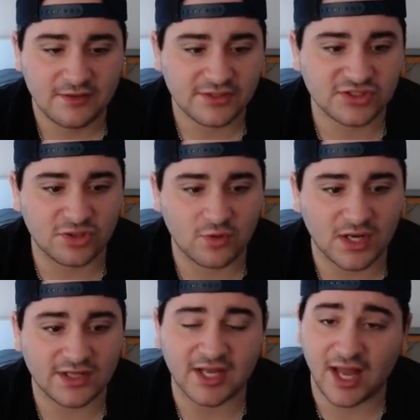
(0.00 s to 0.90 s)
This don't
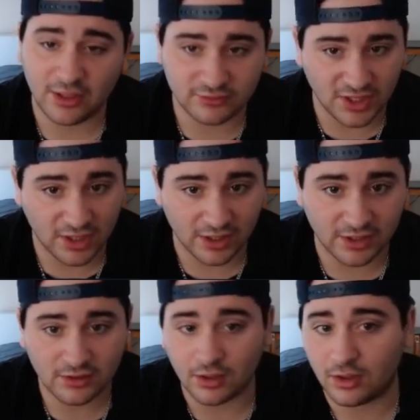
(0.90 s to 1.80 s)
got Kyle
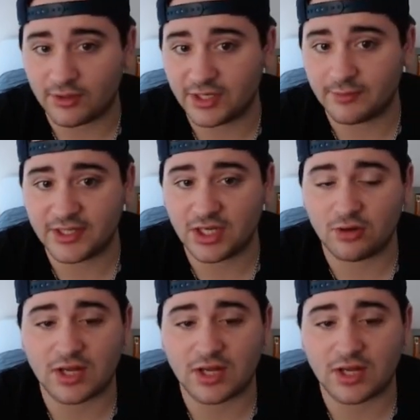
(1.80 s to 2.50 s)
Dugger. Oh, here we go.